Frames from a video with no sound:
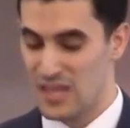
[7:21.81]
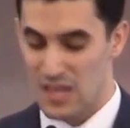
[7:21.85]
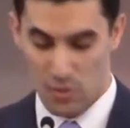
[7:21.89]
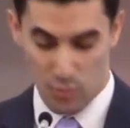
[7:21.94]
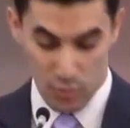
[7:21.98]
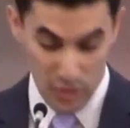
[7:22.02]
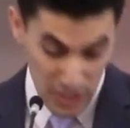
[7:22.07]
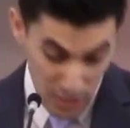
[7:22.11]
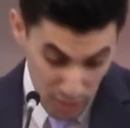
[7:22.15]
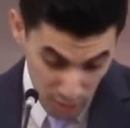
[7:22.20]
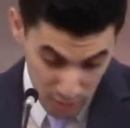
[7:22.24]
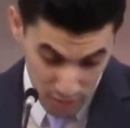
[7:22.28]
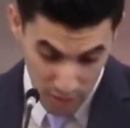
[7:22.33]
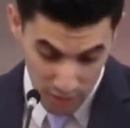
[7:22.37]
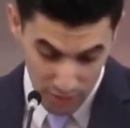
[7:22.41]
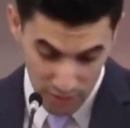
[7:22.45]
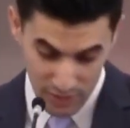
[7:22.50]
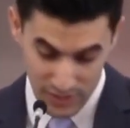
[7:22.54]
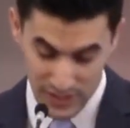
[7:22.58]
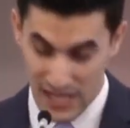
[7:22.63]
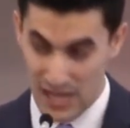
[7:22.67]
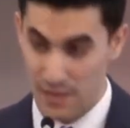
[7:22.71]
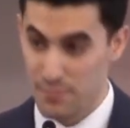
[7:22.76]
We don't know
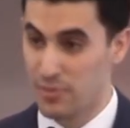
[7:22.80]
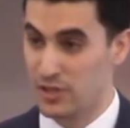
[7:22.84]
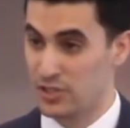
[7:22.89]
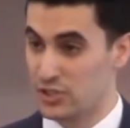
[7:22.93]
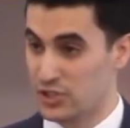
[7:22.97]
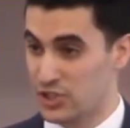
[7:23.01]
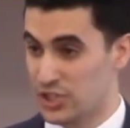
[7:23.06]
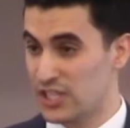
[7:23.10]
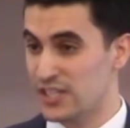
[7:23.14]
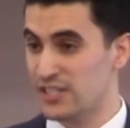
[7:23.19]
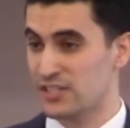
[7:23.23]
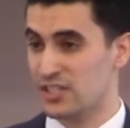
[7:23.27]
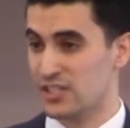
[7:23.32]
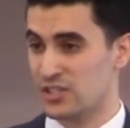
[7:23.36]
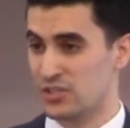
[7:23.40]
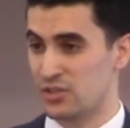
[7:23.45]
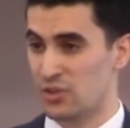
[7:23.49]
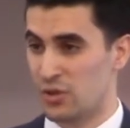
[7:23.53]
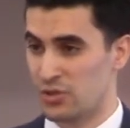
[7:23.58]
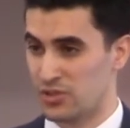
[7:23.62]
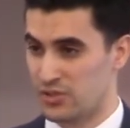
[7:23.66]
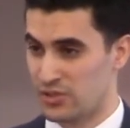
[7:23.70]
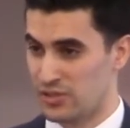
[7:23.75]
their name, but Jesus
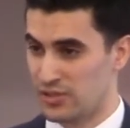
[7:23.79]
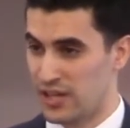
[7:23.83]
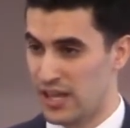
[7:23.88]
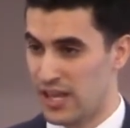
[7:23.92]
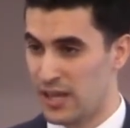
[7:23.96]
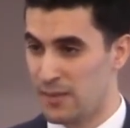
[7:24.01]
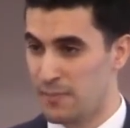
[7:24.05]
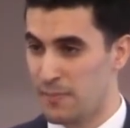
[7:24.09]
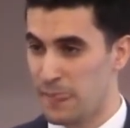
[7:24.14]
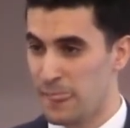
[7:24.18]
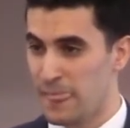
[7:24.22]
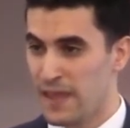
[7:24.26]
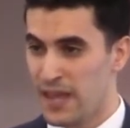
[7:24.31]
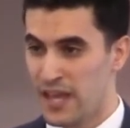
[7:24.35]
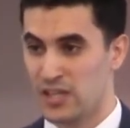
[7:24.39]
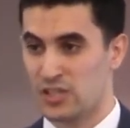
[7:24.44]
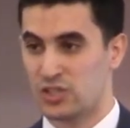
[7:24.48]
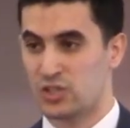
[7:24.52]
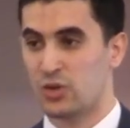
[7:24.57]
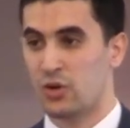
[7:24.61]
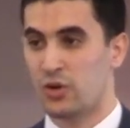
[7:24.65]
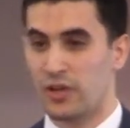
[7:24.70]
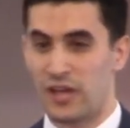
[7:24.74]
knows their name. And
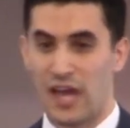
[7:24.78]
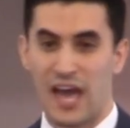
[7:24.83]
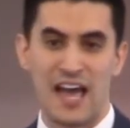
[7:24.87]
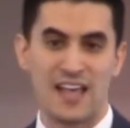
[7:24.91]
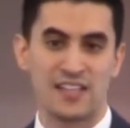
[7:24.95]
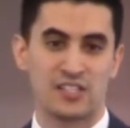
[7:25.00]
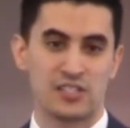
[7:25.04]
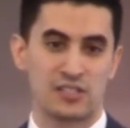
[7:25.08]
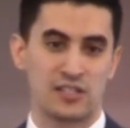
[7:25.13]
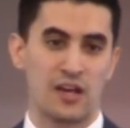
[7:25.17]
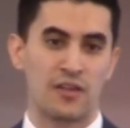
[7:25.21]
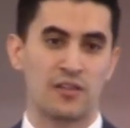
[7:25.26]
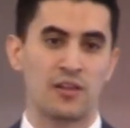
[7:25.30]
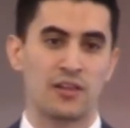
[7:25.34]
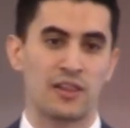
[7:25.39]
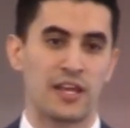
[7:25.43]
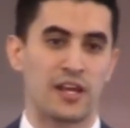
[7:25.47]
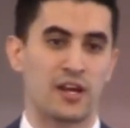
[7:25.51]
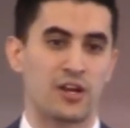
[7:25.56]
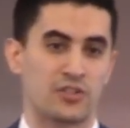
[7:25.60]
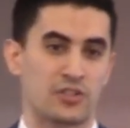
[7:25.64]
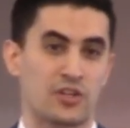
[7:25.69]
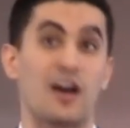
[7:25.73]
so it adds another
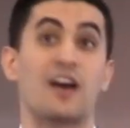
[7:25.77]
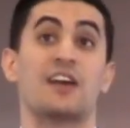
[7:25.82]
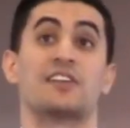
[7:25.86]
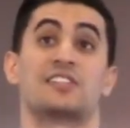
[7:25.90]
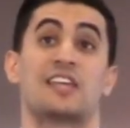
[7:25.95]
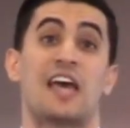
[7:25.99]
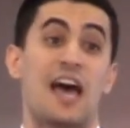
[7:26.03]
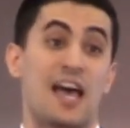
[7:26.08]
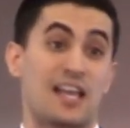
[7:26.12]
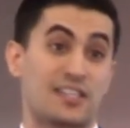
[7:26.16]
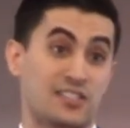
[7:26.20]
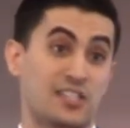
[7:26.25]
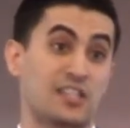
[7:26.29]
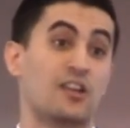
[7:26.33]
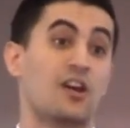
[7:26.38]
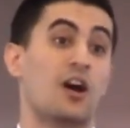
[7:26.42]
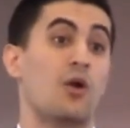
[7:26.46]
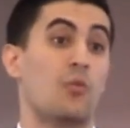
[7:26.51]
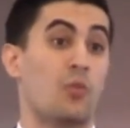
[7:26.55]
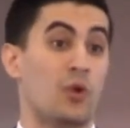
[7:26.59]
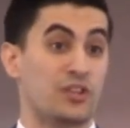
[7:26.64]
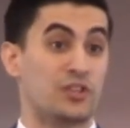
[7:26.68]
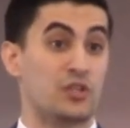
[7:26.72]
layer to us asking
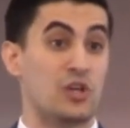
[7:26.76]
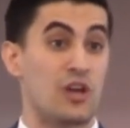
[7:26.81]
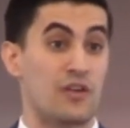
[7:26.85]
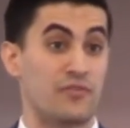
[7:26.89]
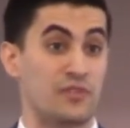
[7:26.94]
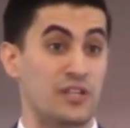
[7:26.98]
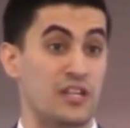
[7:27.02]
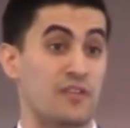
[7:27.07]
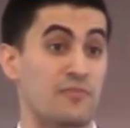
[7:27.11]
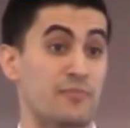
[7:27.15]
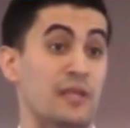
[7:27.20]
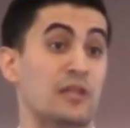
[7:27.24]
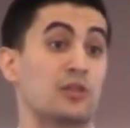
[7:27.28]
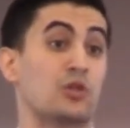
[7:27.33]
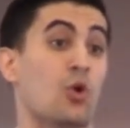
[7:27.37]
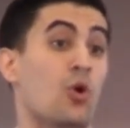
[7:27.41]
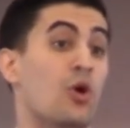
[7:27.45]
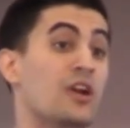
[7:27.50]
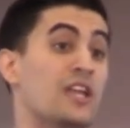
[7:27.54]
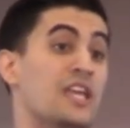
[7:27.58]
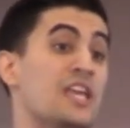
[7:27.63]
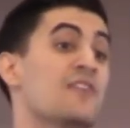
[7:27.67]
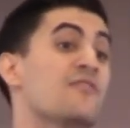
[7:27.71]
God, What do you have need of me?
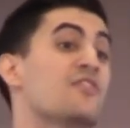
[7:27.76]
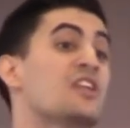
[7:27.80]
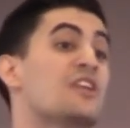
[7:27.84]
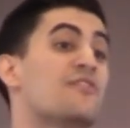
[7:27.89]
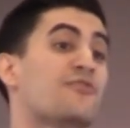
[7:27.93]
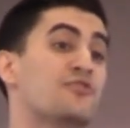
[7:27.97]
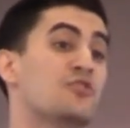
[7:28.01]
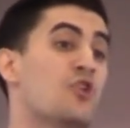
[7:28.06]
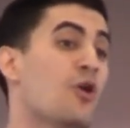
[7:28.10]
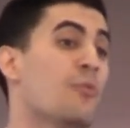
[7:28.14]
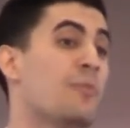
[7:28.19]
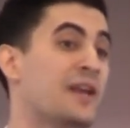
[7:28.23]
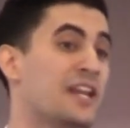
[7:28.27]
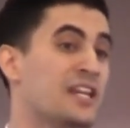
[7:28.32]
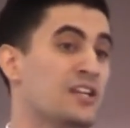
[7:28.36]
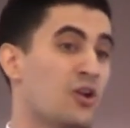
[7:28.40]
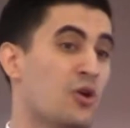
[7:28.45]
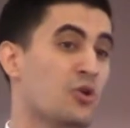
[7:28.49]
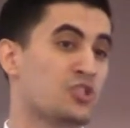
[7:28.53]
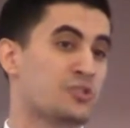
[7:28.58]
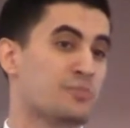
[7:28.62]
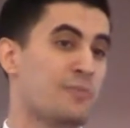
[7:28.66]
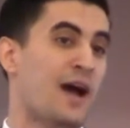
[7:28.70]
Lord, even if nobody
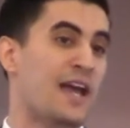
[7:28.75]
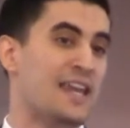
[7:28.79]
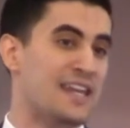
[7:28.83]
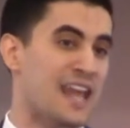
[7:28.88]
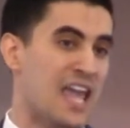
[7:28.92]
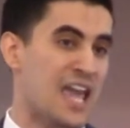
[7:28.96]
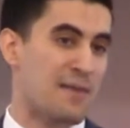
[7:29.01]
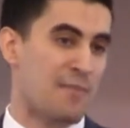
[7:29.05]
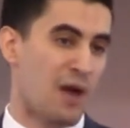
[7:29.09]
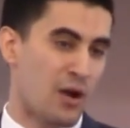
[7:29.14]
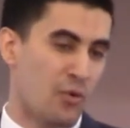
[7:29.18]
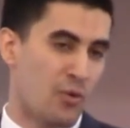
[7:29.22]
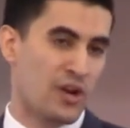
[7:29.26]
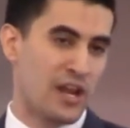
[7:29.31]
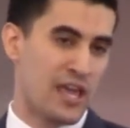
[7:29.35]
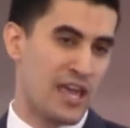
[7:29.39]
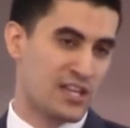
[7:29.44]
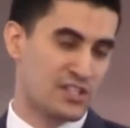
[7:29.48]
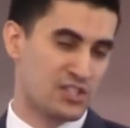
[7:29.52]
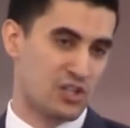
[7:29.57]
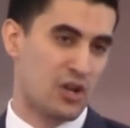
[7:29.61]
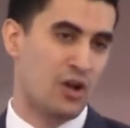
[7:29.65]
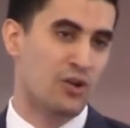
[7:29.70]
knows my name, I want to
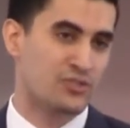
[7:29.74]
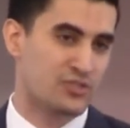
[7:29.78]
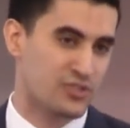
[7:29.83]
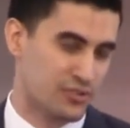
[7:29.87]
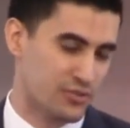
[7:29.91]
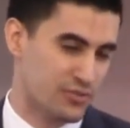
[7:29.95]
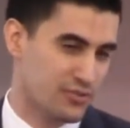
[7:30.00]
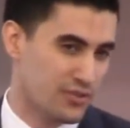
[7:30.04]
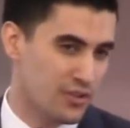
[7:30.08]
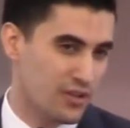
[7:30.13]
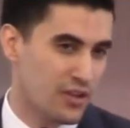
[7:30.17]
exalt you.